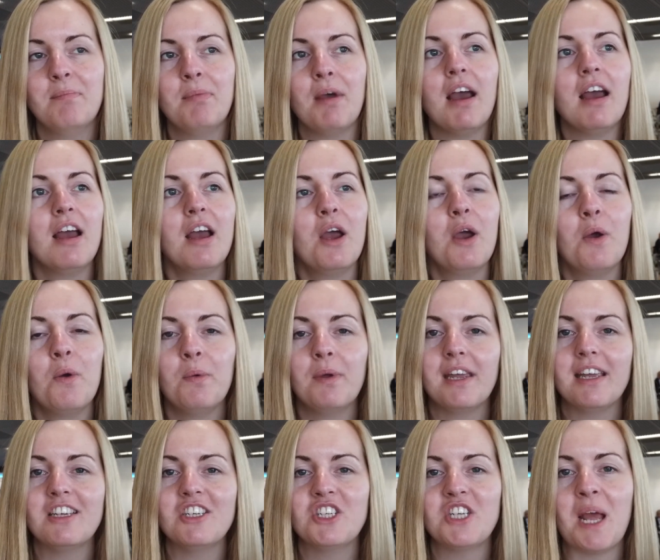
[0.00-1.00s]
But we
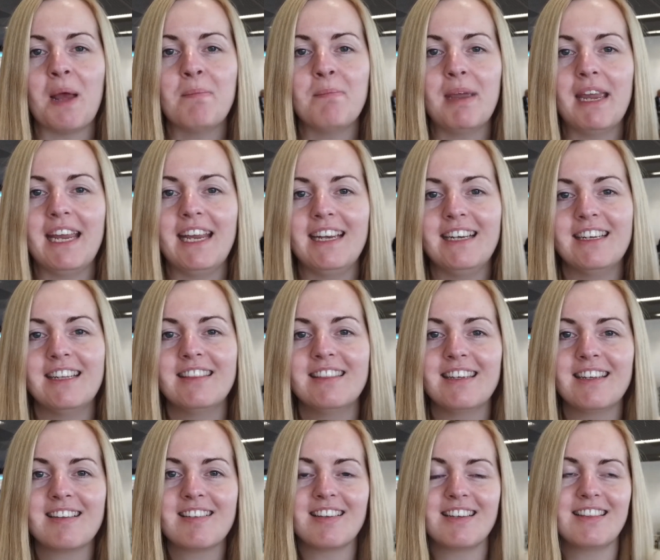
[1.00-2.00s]
get champagne and
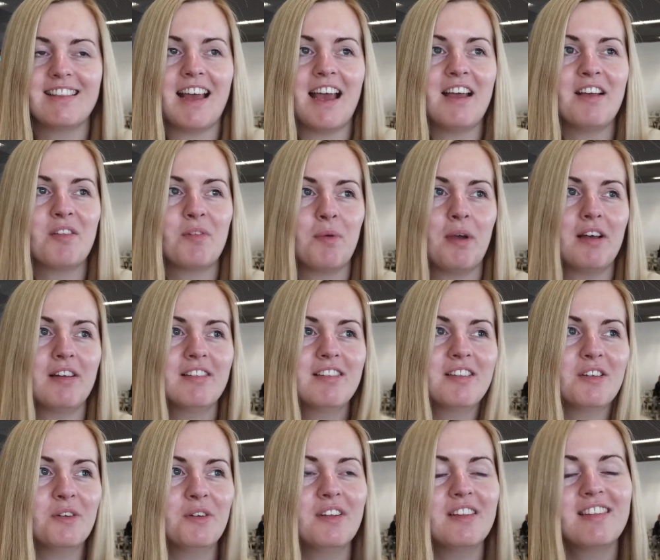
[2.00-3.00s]
things like that as well,
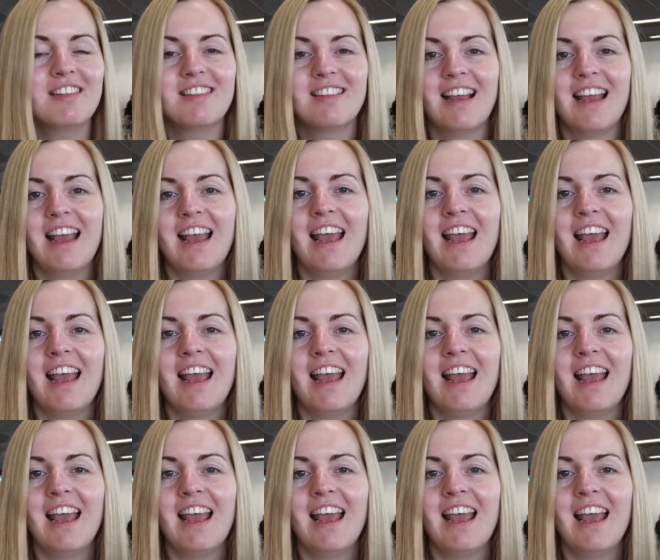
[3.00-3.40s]
so it's,